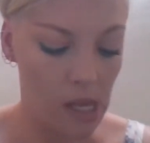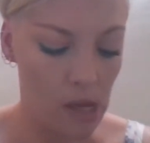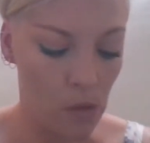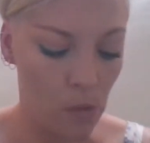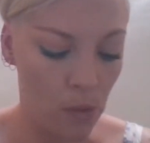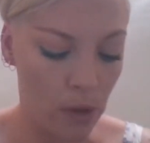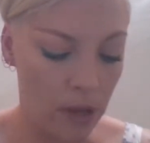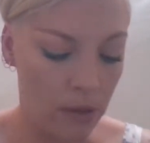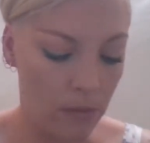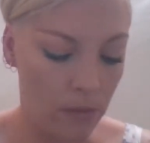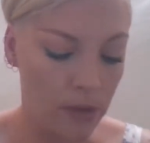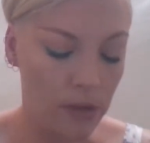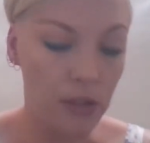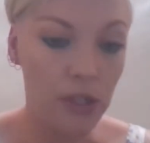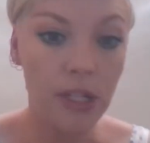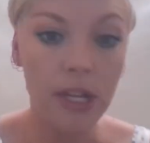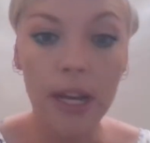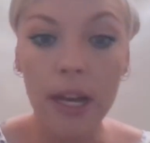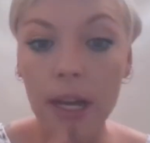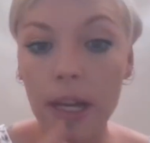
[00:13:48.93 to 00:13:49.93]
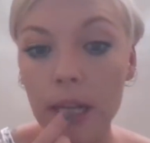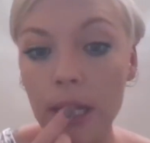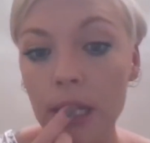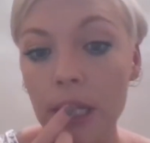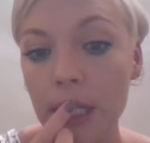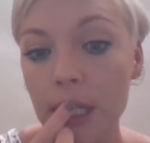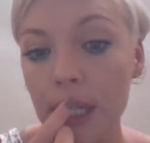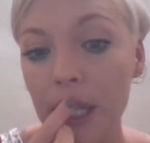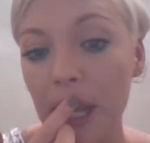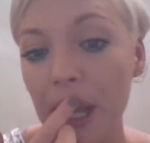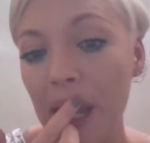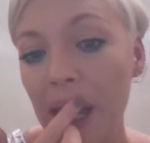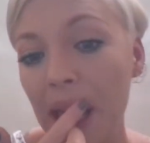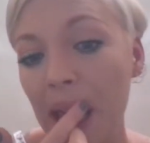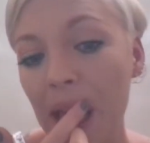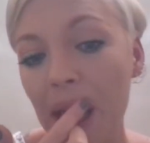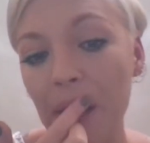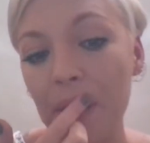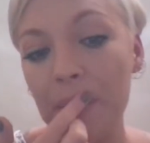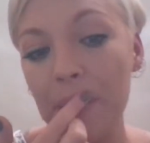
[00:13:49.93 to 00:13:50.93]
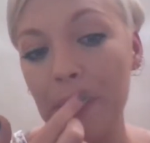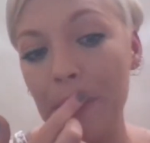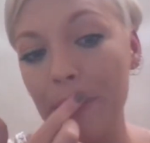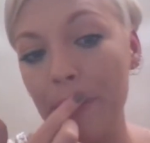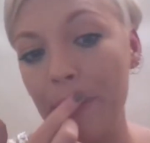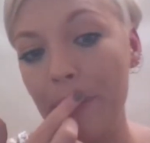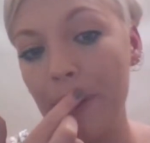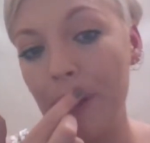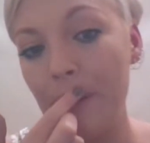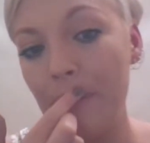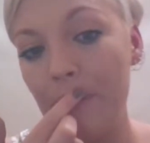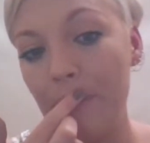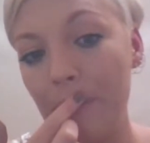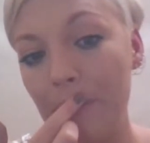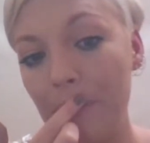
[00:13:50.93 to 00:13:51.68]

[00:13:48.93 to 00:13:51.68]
we will just pop a bit of